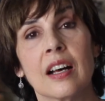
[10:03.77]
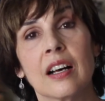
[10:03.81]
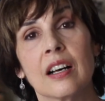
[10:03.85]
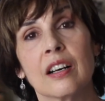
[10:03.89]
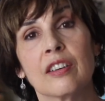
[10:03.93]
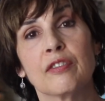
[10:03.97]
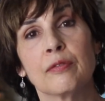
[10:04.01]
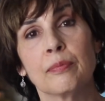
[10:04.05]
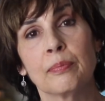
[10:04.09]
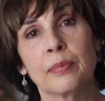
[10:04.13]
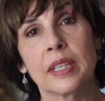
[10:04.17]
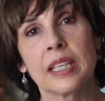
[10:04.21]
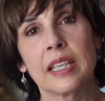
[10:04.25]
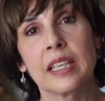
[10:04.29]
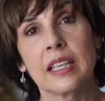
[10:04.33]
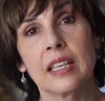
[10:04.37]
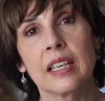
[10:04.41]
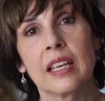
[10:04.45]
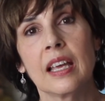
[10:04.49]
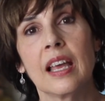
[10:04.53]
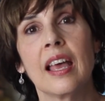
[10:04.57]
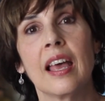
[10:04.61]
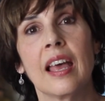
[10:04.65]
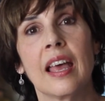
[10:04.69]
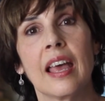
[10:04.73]
of
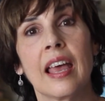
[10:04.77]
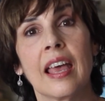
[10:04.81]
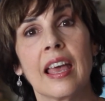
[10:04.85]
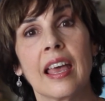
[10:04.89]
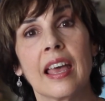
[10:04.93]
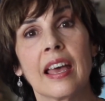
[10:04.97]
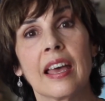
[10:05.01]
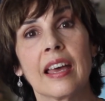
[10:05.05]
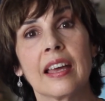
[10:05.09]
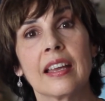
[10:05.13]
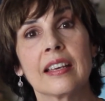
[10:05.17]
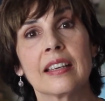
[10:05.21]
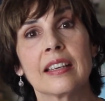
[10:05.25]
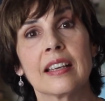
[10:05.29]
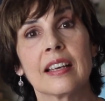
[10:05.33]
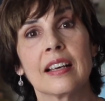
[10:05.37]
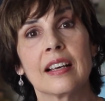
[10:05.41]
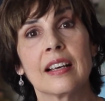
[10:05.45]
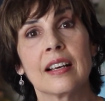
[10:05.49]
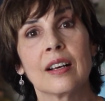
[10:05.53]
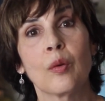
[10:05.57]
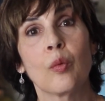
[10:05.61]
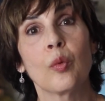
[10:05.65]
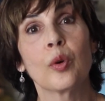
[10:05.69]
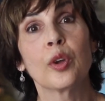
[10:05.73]
me, and
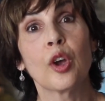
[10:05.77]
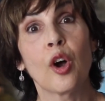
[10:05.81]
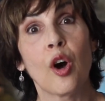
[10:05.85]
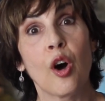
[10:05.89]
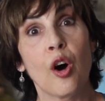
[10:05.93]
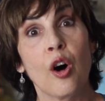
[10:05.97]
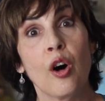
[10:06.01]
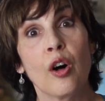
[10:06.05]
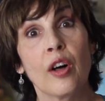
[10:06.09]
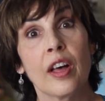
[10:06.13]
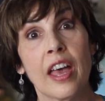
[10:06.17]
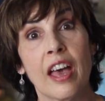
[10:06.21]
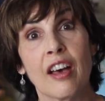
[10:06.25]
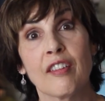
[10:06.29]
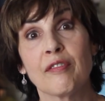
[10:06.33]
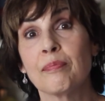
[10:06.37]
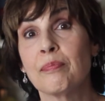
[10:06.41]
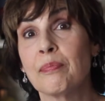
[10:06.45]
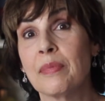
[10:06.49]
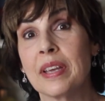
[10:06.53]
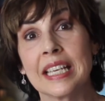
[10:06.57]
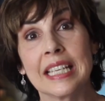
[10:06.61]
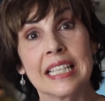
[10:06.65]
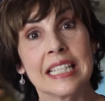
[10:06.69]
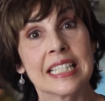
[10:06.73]
we all have
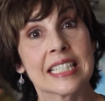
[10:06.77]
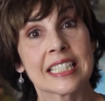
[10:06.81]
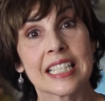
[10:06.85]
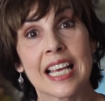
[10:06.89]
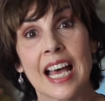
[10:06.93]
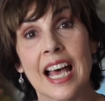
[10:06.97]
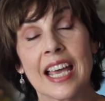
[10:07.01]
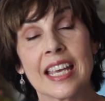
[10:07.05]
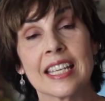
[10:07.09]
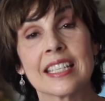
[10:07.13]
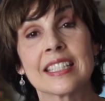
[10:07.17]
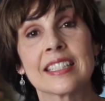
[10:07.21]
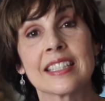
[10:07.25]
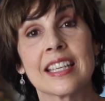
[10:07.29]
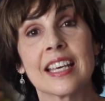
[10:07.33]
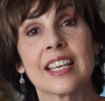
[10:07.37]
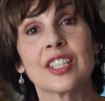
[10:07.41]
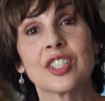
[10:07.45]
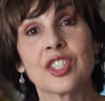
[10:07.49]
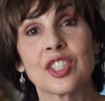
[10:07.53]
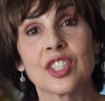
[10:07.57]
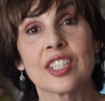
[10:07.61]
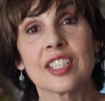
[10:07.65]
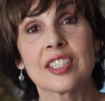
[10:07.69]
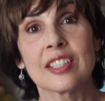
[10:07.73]
many sides,
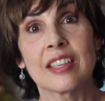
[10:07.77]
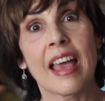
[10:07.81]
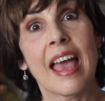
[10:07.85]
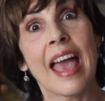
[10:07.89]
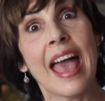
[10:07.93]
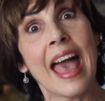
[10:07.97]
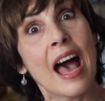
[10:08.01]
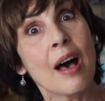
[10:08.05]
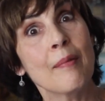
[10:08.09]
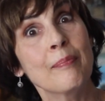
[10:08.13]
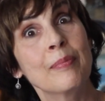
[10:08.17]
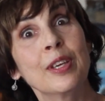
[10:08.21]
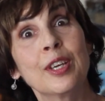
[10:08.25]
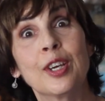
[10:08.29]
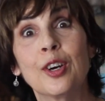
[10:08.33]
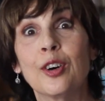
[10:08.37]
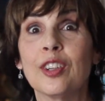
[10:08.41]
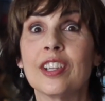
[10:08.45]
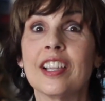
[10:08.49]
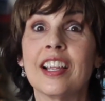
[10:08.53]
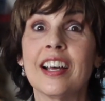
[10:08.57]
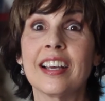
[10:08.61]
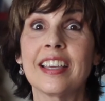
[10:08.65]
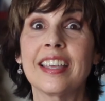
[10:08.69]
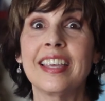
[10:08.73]
not just the
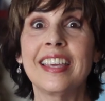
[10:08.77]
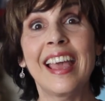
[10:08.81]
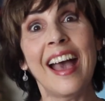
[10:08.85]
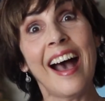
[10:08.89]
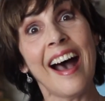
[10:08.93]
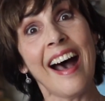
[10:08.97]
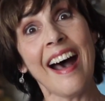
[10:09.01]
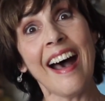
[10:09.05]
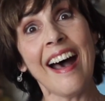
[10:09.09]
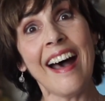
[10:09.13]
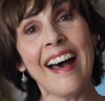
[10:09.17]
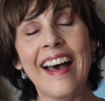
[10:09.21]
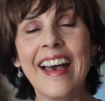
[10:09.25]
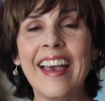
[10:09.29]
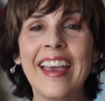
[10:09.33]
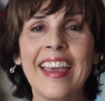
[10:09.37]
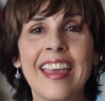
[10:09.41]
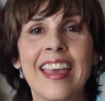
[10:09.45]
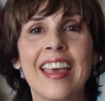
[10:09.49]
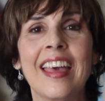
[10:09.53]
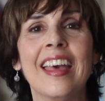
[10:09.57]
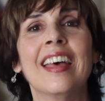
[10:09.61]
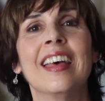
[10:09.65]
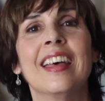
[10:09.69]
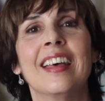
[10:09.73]
happy-go-lucky high.
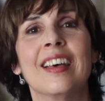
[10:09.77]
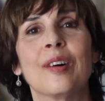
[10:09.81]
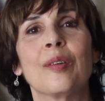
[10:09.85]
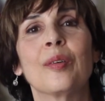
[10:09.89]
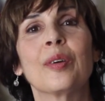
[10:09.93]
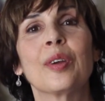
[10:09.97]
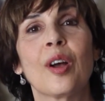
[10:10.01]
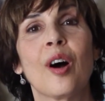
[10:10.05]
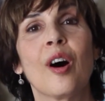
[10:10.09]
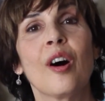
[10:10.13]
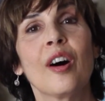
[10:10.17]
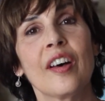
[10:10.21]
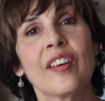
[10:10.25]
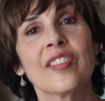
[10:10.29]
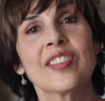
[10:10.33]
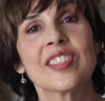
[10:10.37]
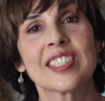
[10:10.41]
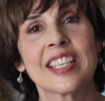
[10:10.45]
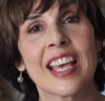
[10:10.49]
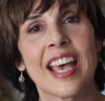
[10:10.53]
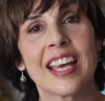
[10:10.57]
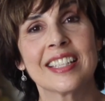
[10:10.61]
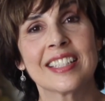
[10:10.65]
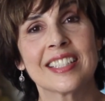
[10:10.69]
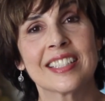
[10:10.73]
We all have
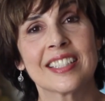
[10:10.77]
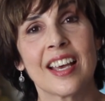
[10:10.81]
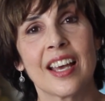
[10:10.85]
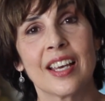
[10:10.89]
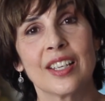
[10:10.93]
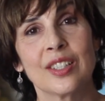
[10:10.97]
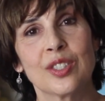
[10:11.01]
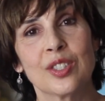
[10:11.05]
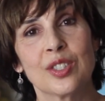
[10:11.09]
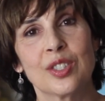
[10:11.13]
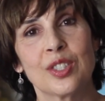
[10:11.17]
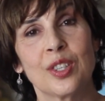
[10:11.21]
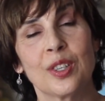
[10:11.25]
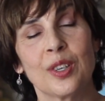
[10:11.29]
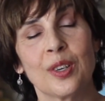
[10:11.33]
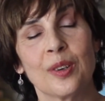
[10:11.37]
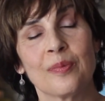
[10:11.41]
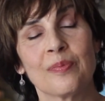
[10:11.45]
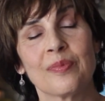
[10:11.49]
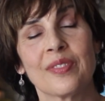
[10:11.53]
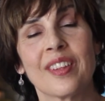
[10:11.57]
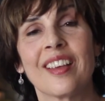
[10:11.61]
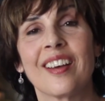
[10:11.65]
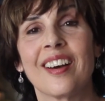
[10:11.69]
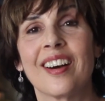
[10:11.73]
sad sides too.
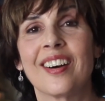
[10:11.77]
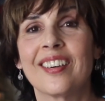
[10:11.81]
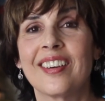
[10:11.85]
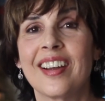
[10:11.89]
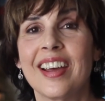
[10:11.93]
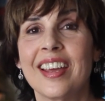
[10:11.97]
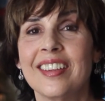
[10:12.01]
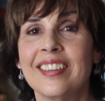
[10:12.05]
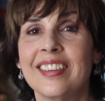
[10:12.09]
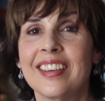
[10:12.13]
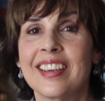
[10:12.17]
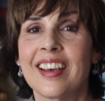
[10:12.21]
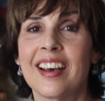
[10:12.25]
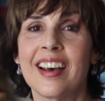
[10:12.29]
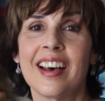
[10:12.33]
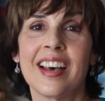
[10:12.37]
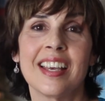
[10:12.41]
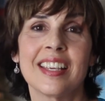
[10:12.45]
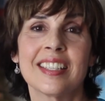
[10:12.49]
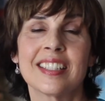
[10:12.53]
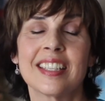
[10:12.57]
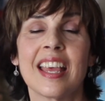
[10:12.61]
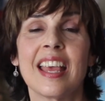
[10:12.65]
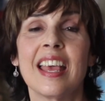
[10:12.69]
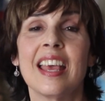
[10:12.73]
All right, you
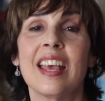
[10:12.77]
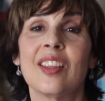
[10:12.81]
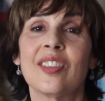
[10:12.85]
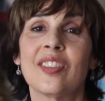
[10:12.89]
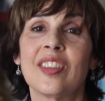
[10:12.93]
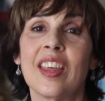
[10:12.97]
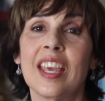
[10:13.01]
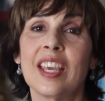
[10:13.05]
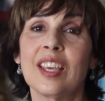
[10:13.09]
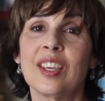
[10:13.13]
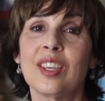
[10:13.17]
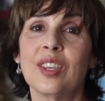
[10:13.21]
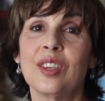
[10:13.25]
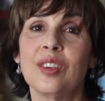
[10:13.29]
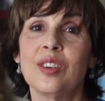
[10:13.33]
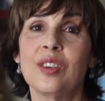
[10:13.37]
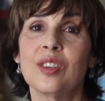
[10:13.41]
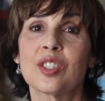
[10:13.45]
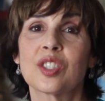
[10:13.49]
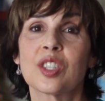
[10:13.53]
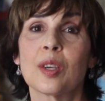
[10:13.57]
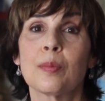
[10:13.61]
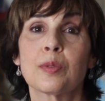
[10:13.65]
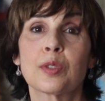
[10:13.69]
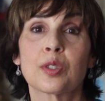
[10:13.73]
guys, thank you.
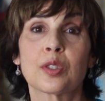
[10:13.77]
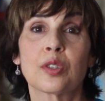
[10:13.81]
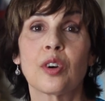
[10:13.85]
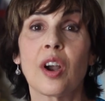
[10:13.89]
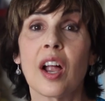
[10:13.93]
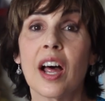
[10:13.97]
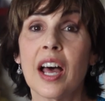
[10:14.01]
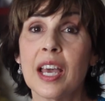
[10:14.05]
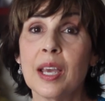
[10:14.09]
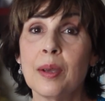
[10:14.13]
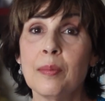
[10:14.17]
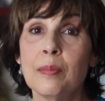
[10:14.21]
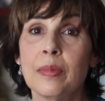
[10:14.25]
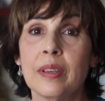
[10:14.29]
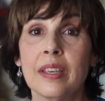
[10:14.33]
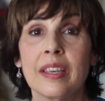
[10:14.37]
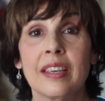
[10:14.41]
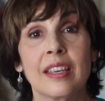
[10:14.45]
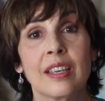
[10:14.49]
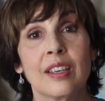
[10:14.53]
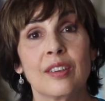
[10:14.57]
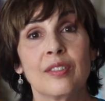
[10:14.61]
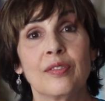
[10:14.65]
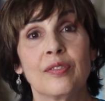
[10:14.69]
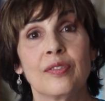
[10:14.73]
Subscribe
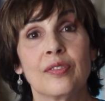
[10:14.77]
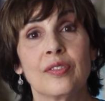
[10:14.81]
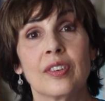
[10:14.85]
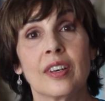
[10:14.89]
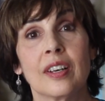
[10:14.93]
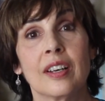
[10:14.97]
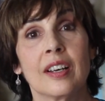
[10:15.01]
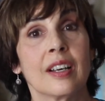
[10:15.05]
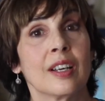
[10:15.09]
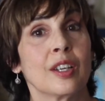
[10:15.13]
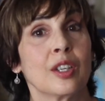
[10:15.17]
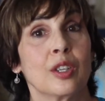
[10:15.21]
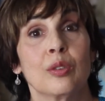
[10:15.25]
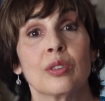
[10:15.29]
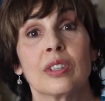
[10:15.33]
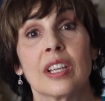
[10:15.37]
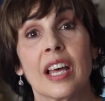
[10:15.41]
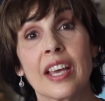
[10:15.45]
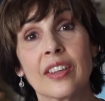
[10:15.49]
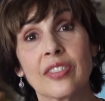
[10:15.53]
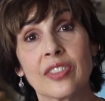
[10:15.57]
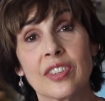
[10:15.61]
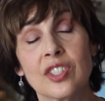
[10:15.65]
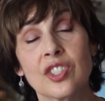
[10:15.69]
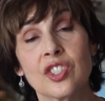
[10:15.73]
if you
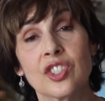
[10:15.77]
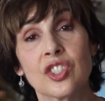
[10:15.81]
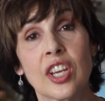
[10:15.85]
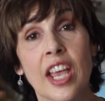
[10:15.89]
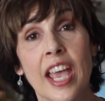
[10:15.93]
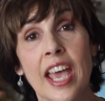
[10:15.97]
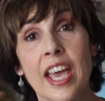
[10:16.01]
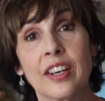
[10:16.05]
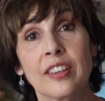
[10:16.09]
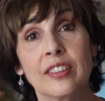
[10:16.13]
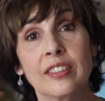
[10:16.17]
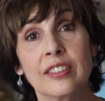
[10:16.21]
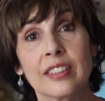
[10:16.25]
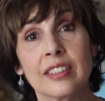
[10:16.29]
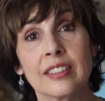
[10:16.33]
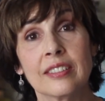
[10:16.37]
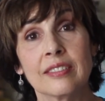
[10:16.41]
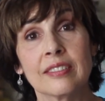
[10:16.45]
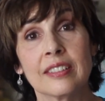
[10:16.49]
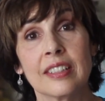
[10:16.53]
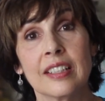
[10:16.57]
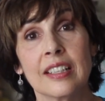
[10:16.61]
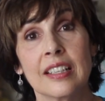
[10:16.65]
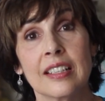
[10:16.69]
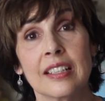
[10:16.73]
like this channel, and